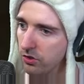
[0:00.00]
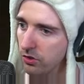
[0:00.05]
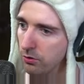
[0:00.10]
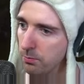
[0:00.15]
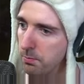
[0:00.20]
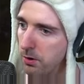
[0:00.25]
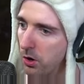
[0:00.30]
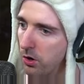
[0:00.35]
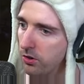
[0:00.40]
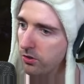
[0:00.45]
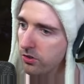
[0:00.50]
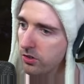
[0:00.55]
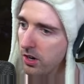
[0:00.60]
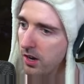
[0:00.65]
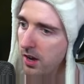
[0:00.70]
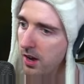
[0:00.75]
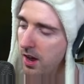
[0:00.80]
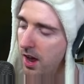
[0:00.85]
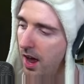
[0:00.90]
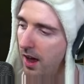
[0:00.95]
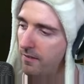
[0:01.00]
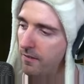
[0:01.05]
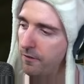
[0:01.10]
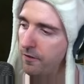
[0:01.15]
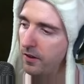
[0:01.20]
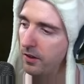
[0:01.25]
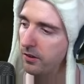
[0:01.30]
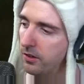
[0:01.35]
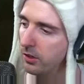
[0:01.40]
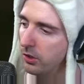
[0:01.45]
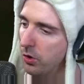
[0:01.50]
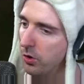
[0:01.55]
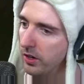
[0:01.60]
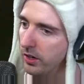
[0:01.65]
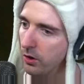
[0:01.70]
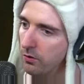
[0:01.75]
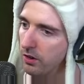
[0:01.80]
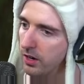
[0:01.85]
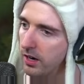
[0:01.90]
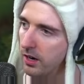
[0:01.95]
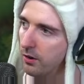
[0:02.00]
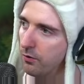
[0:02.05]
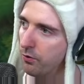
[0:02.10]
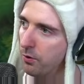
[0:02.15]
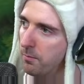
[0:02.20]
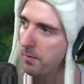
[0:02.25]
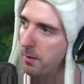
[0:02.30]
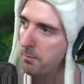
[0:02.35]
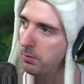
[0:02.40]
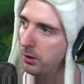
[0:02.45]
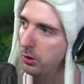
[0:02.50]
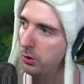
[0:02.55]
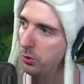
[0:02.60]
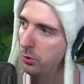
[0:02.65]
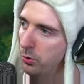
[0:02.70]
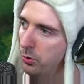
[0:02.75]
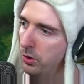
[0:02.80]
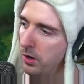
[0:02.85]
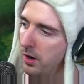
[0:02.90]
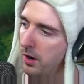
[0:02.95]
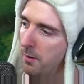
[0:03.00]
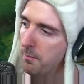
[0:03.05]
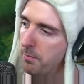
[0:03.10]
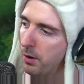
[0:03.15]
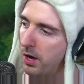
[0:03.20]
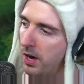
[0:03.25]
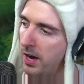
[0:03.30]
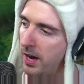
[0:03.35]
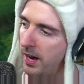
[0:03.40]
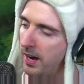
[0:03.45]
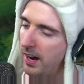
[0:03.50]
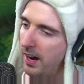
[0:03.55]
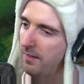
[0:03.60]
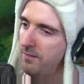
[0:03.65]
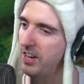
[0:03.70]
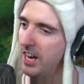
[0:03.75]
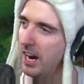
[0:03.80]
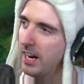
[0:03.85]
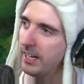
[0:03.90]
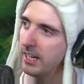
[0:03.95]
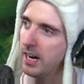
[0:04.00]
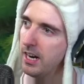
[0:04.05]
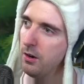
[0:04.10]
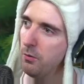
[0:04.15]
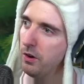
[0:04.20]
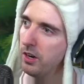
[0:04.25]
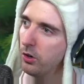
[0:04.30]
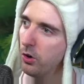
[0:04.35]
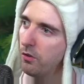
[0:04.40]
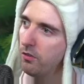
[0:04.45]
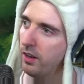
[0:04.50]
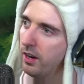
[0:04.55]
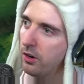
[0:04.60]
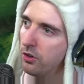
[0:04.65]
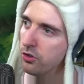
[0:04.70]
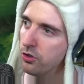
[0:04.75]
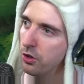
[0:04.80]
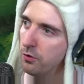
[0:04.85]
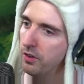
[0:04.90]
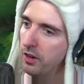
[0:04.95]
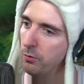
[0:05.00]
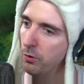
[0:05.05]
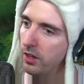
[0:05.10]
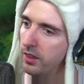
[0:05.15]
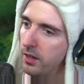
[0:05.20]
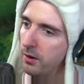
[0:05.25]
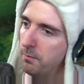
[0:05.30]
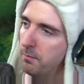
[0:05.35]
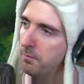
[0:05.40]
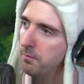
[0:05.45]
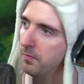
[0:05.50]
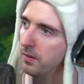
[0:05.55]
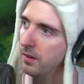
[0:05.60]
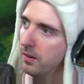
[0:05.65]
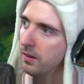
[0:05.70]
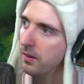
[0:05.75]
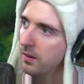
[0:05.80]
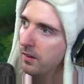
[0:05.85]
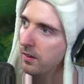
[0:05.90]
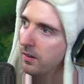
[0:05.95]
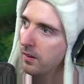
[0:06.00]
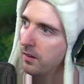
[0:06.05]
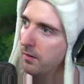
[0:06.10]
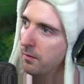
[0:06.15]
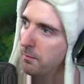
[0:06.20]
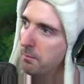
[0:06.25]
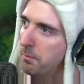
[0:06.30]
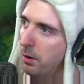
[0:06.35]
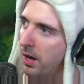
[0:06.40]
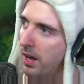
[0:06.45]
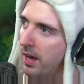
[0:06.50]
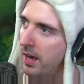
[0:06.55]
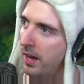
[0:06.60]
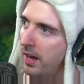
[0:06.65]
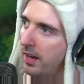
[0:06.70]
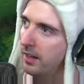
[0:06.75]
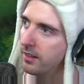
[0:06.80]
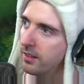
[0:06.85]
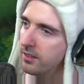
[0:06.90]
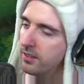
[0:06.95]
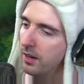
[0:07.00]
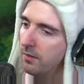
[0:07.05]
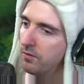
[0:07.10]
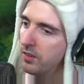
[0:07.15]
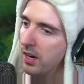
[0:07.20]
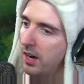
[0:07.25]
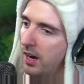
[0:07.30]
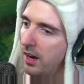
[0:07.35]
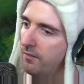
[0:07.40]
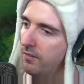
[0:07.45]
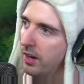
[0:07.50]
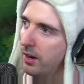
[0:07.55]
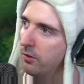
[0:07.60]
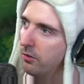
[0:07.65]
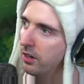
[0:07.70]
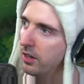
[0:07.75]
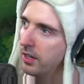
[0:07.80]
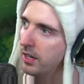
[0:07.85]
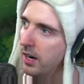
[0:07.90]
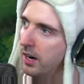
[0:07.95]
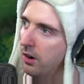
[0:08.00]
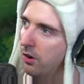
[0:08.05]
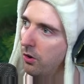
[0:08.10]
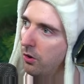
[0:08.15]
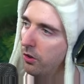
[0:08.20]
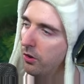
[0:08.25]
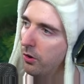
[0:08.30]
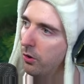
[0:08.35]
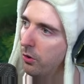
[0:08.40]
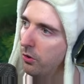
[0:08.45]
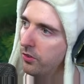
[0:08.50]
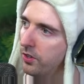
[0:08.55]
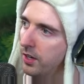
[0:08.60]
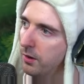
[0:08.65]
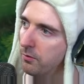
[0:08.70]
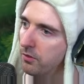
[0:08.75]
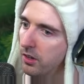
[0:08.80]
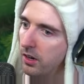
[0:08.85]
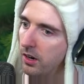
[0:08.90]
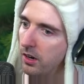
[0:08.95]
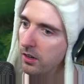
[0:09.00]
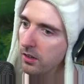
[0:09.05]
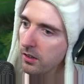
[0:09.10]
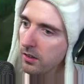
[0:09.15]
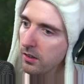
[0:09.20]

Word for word: just burst. I have a feeling they're going over here for my blue, but, I mean, I kind of want to go over there and 2v1 them. But at the same time, I don't really care. Oh, their whole team's there.